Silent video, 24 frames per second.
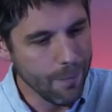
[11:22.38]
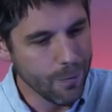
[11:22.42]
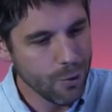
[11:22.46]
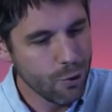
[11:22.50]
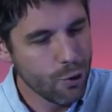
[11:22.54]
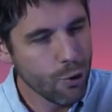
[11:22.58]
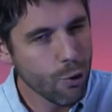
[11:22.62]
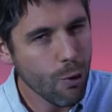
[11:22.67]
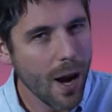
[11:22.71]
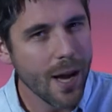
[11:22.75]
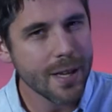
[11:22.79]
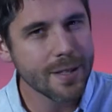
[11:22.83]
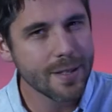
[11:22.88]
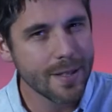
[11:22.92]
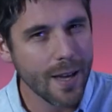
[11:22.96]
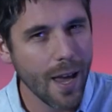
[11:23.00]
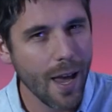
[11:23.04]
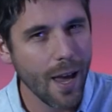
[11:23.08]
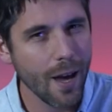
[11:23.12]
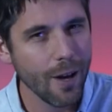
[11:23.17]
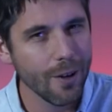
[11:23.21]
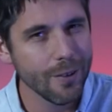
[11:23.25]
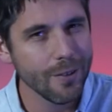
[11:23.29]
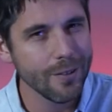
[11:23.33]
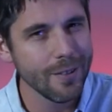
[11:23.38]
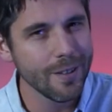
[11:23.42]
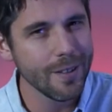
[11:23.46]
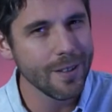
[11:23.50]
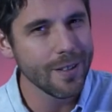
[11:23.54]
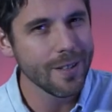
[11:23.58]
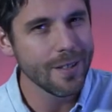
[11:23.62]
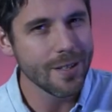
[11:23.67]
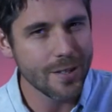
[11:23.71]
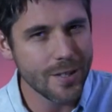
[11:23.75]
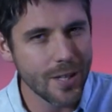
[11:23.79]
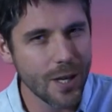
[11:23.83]
track down
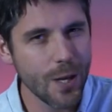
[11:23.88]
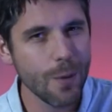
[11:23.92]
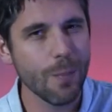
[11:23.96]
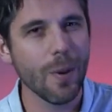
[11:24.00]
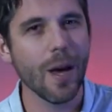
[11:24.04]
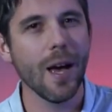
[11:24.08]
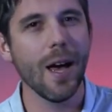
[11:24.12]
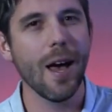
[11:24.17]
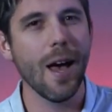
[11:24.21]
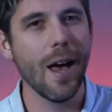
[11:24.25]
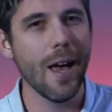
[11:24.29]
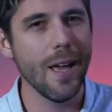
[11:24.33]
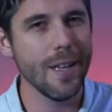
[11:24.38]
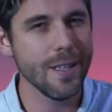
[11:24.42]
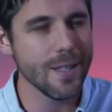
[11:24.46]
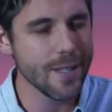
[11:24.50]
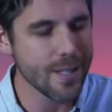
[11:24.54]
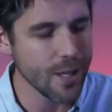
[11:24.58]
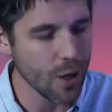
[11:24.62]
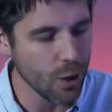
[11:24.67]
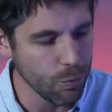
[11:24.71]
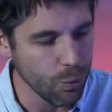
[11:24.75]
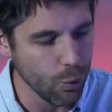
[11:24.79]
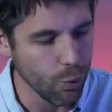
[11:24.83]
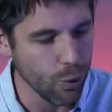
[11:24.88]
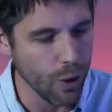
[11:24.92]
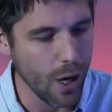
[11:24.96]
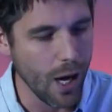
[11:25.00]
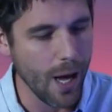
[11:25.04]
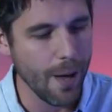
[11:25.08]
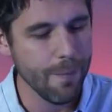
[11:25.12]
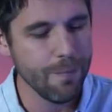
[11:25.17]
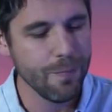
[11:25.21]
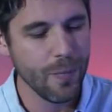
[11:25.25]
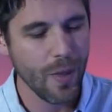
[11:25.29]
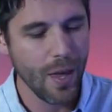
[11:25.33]
Zebah and
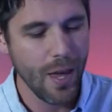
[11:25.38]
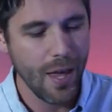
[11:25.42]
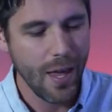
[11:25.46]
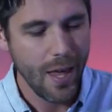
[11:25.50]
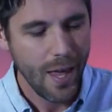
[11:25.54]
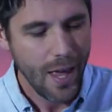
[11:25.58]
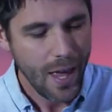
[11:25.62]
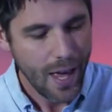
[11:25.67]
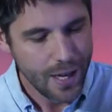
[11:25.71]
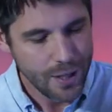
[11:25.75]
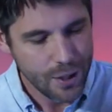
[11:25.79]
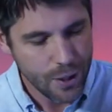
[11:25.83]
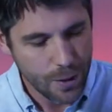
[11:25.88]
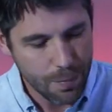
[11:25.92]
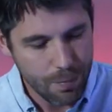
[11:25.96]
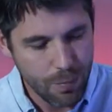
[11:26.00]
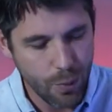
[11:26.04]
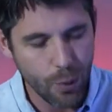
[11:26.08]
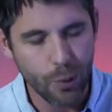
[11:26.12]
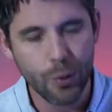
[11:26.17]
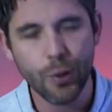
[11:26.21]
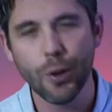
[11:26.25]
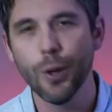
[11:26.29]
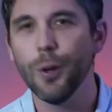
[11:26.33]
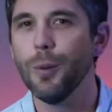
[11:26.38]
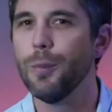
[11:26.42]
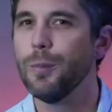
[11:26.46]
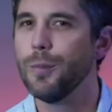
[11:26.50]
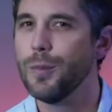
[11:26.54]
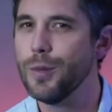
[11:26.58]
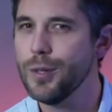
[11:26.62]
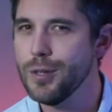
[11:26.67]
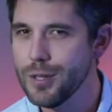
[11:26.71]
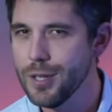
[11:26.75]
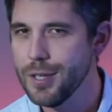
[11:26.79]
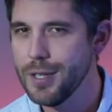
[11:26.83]
Zalmunna and to put
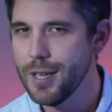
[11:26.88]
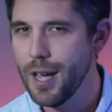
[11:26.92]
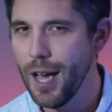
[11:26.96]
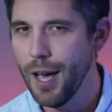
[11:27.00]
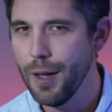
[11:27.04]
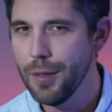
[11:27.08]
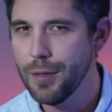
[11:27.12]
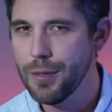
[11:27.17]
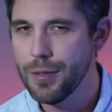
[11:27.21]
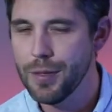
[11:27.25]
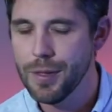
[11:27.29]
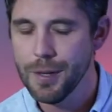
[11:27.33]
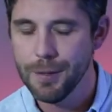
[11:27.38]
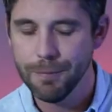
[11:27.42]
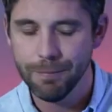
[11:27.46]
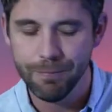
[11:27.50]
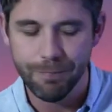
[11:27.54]
them to death.